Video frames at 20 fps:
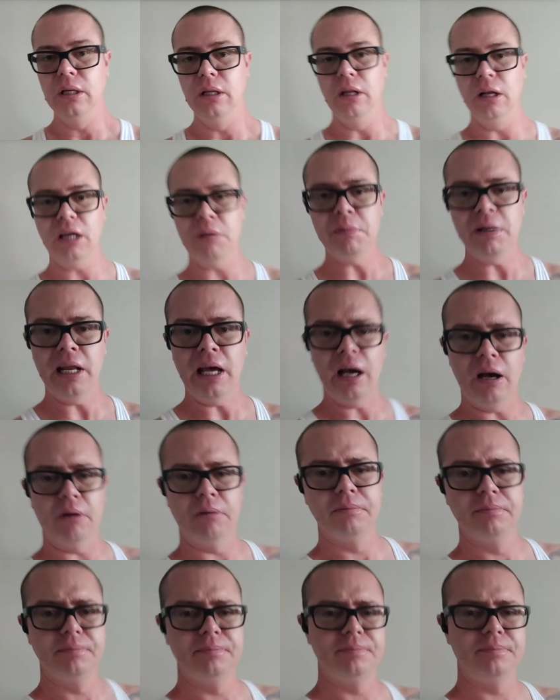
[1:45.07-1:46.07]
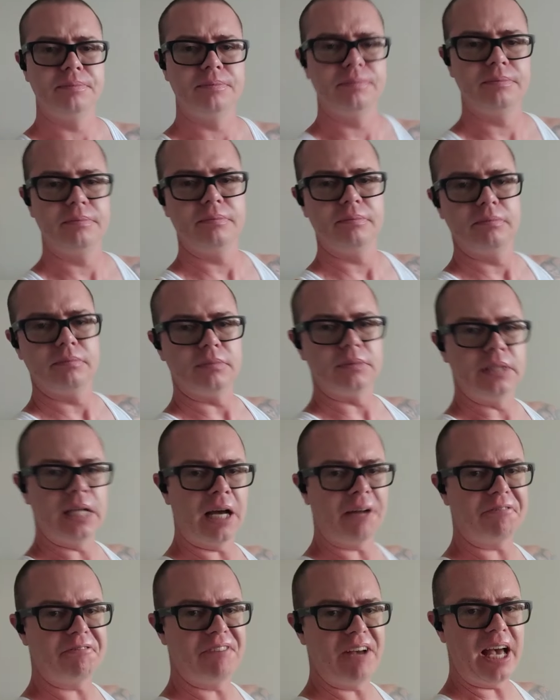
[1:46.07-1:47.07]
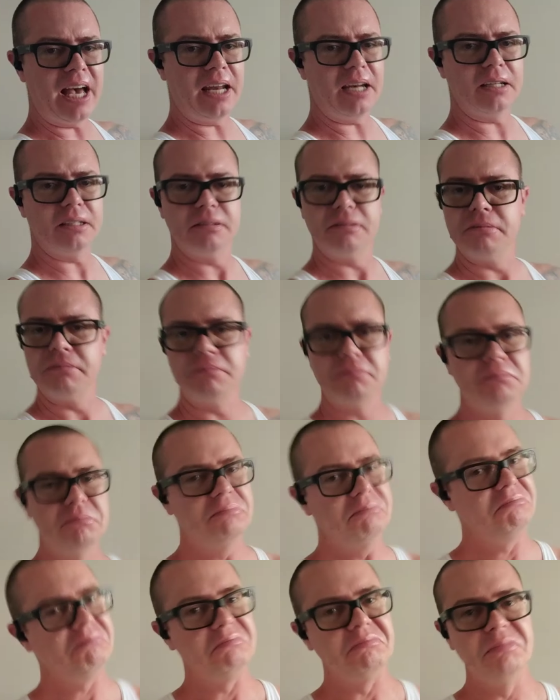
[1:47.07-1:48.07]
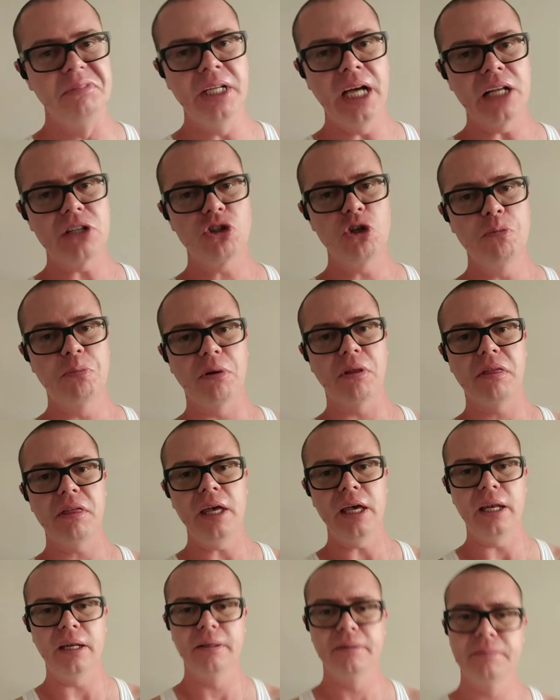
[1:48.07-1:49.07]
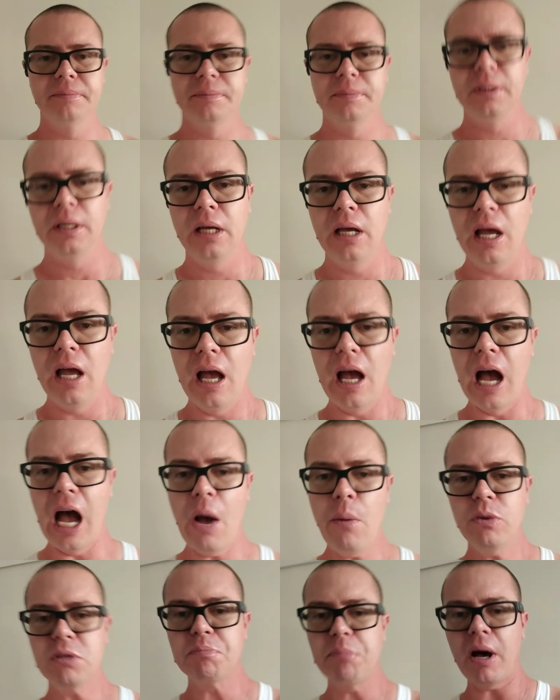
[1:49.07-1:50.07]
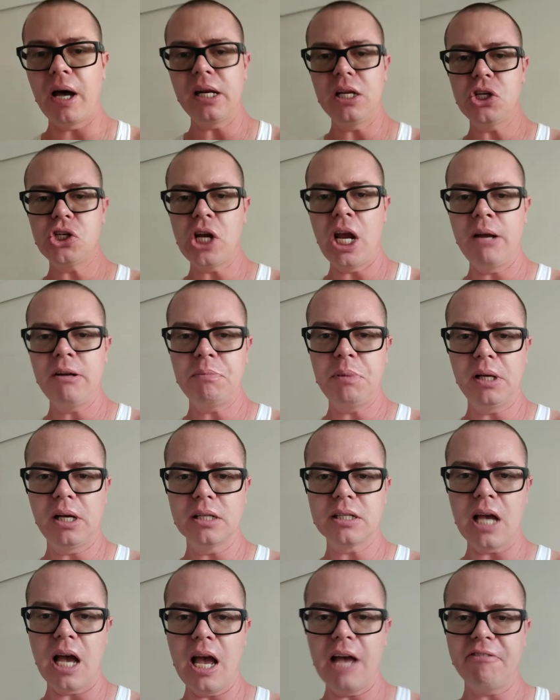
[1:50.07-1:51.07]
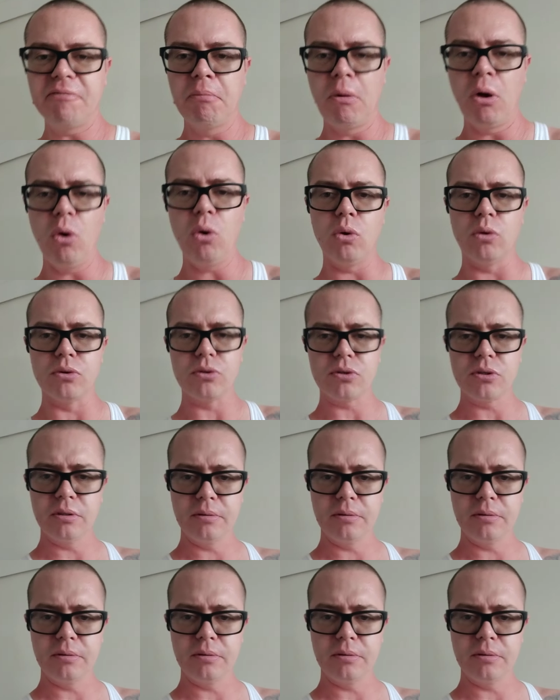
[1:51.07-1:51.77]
Look at me now. Not fat, not super thin. I was body shamed because I have moles.